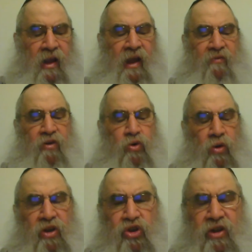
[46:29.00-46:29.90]
and the
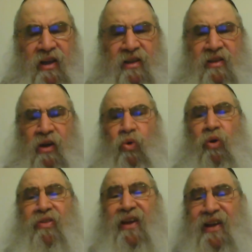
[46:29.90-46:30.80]
kulan shnius, and
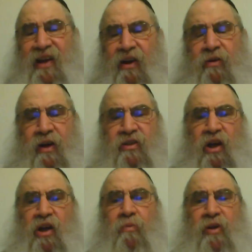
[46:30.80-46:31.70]
all the kikres are
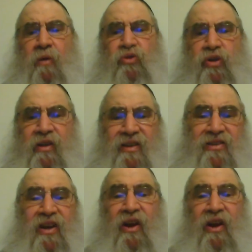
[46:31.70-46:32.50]
going to become shnius